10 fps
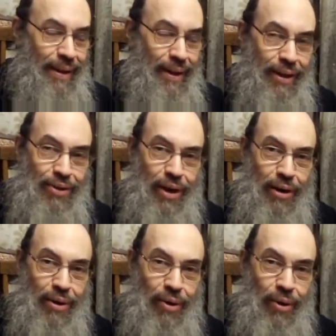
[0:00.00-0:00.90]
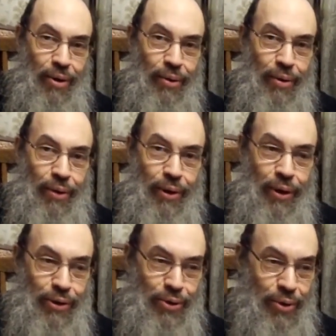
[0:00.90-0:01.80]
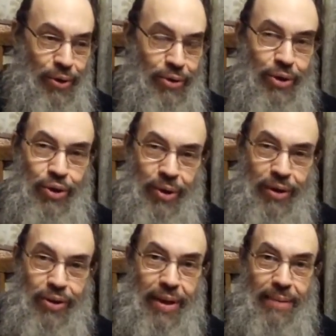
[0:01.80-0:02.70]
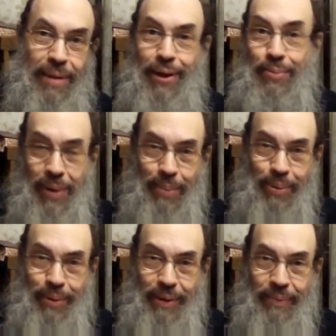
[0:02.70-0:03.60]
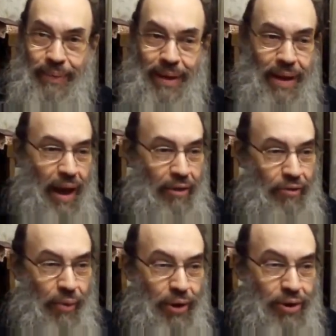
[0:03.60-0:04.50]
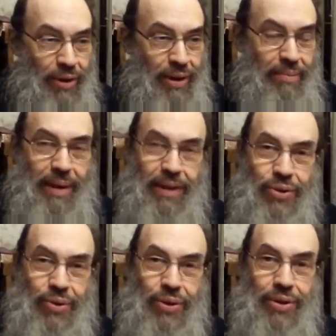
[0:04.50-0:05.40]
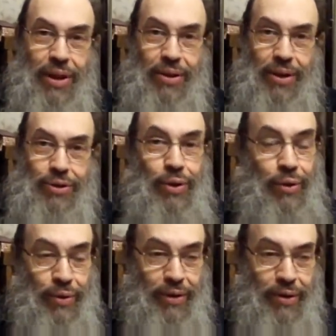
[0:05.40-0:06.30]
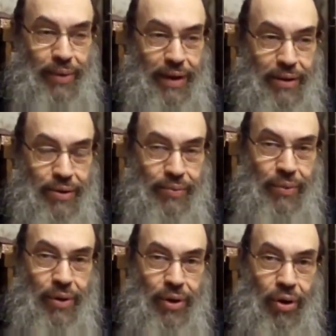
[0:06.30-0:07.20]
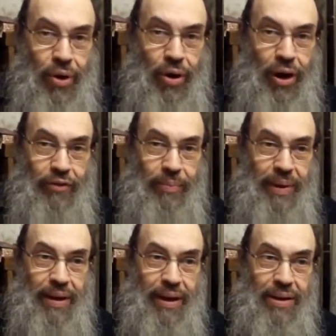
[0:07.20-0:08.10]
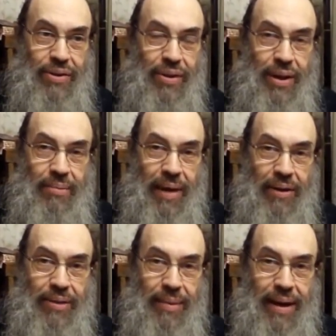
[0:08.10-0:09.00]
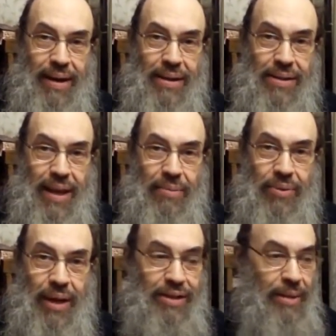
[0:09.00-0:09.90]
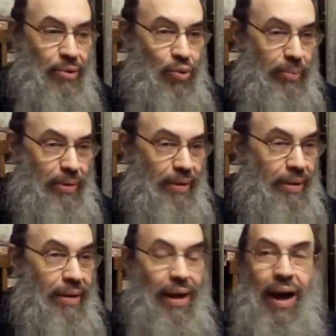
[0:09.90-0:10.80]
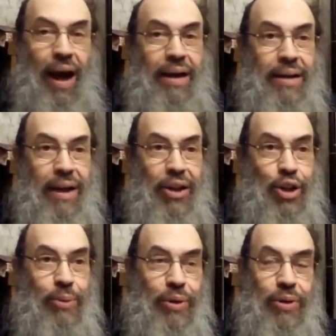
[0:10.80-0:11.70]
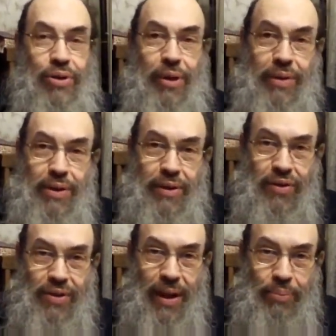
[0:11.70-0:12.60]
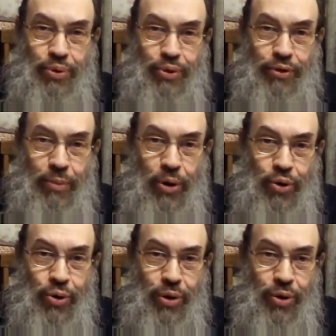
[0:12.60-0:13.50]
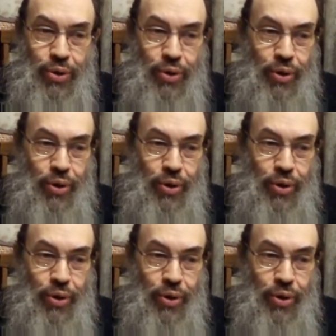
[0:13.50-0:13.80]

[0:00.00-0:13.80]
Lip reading: It is our goal that all students should understand math properly. Unfortunately, many students get lost in the early grades, often because mathematics seems like some cryptic, unintelligible series of steps or motions